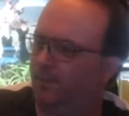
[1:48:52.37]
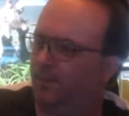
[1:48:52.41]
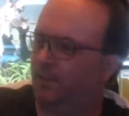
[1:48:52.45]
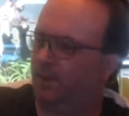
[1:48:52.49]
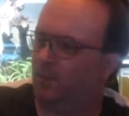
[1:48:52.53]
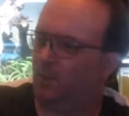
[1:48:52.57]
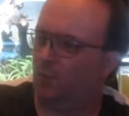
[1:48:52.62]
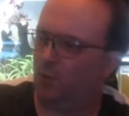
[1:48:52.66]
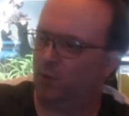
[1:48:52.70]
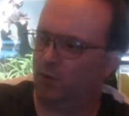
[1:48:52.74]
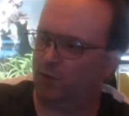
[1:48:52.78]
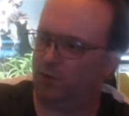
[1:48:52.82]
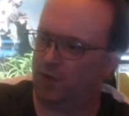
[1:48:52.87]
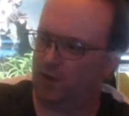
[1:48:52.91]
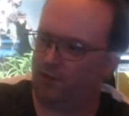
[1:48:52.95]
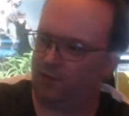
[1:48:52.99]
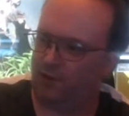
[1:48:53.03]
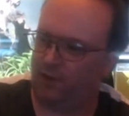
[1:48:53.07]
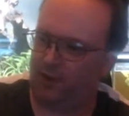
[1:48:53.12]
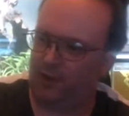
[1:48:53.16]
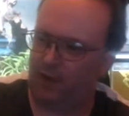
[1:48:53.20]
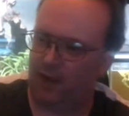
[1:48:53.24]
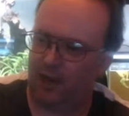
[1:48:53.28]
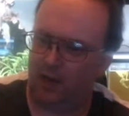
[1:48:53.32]
More stuff
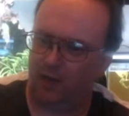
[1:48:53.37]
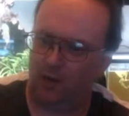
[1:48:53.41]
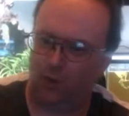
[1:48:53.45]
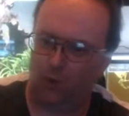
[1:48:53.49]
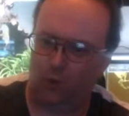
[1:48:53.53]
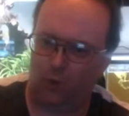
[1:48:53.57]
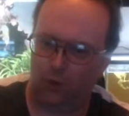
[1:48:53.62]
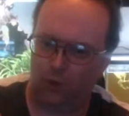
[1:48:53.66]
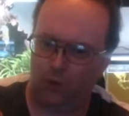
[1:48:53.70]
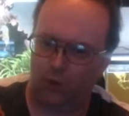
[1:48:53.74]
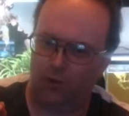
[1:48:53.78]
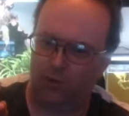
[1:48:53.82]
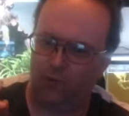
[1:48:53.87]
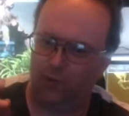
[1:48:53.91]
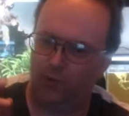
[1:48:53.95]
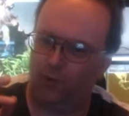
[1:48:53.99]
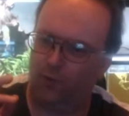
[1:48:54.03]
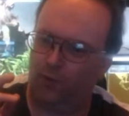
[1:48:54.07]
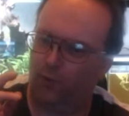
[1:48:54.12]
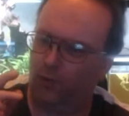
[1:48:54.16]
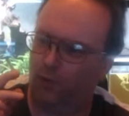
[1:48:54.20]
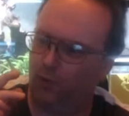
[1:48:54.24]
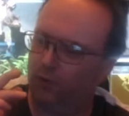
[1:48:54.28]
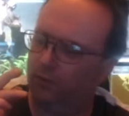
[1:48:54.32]
you get caution
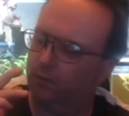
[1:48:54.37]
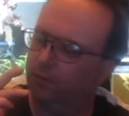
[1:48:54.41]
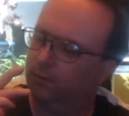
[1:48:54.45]
for.